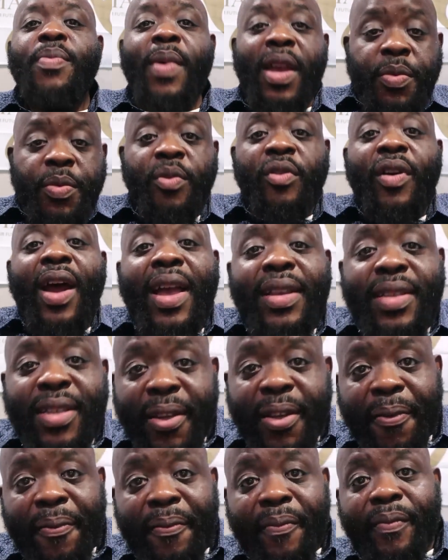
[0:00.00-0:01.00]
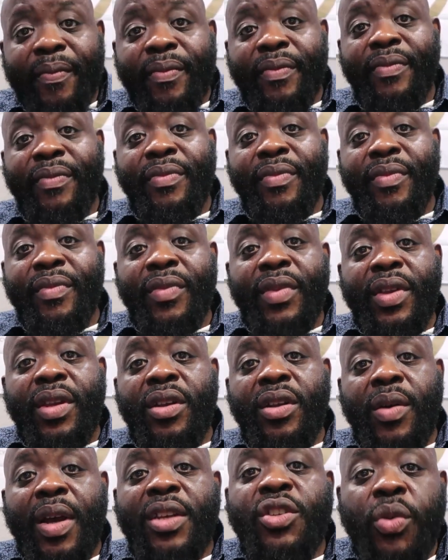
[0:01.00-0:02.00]
mesmerizing.
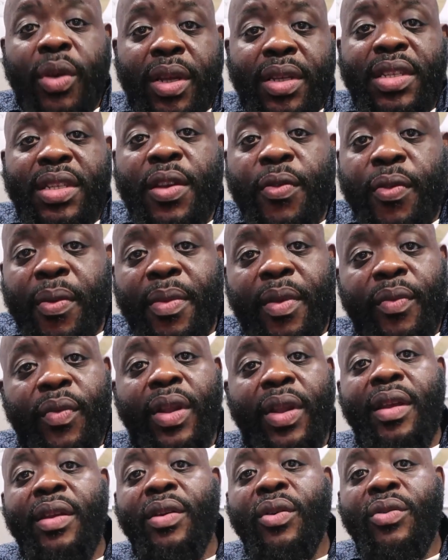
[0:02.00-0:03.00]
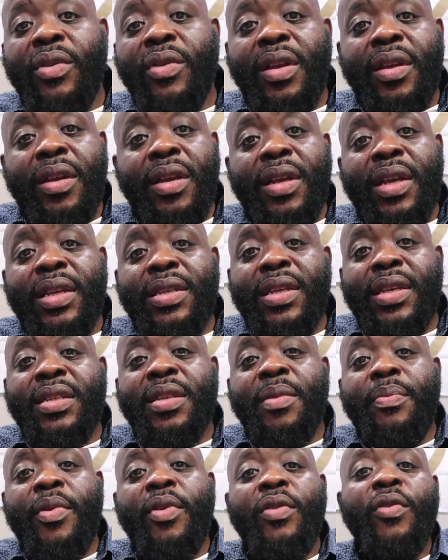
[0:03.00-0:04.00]
As you can see from the video, it's
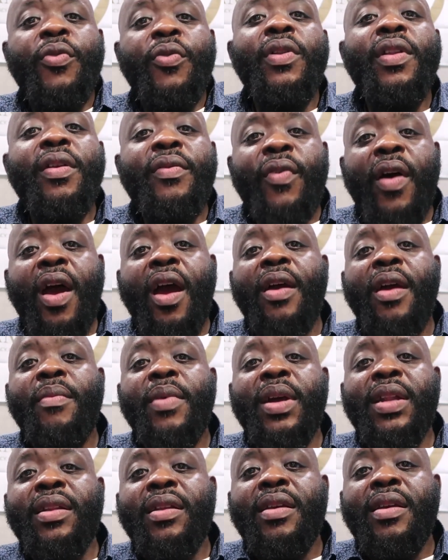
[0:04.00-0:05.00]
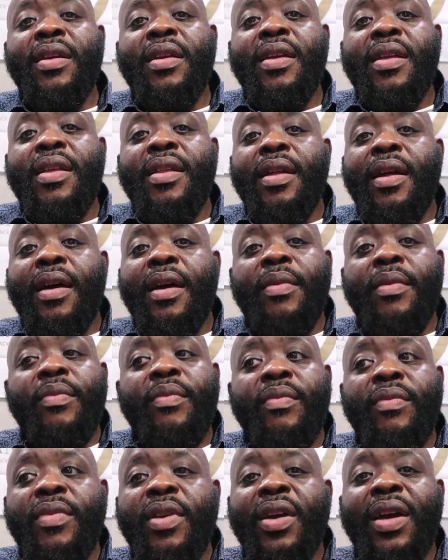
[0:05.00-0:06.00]
a beautiful environment.
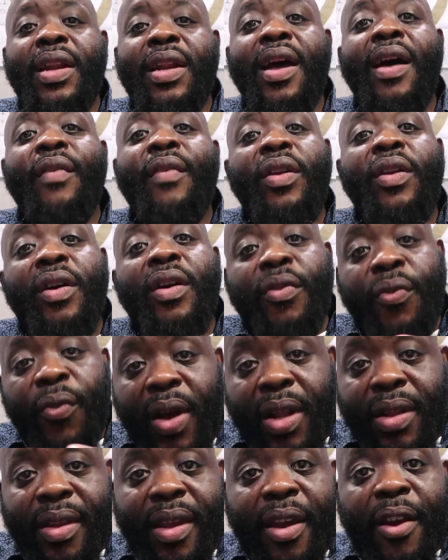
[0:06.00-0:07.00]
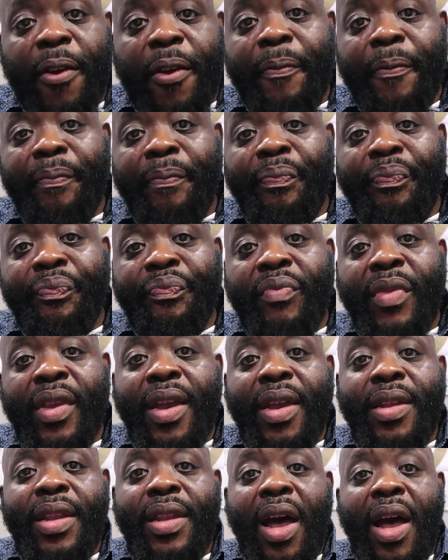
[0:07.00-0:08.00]
You're going to have a lot of fun there.
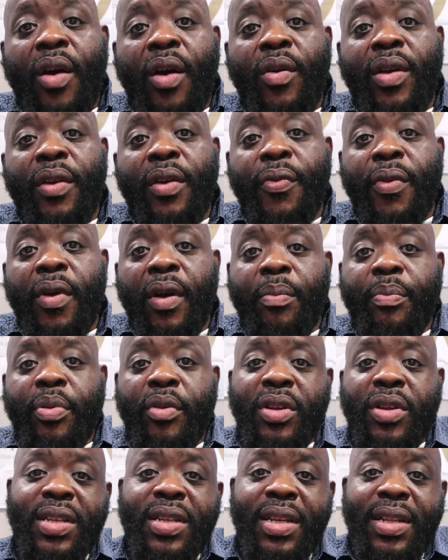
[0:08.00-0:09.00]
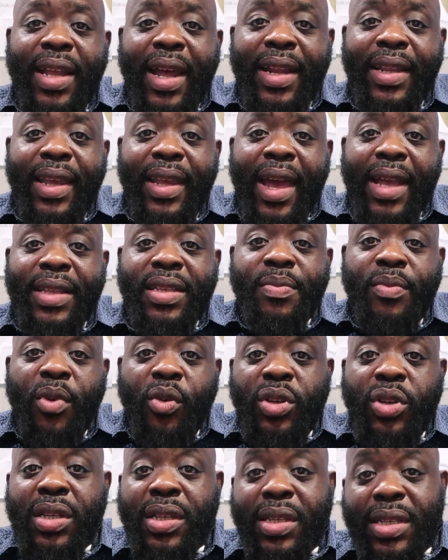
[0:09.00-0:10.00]
Now, if you're a person that gets
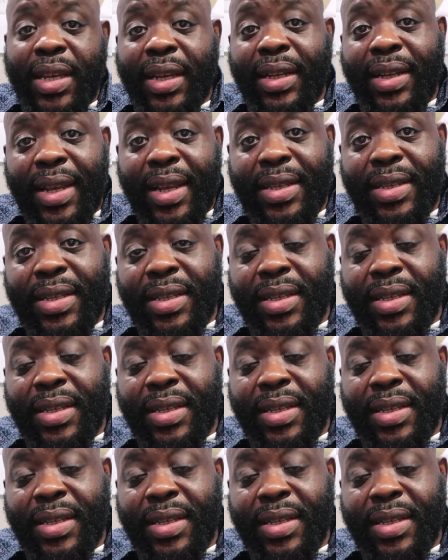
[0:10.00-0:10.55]
motion sickness,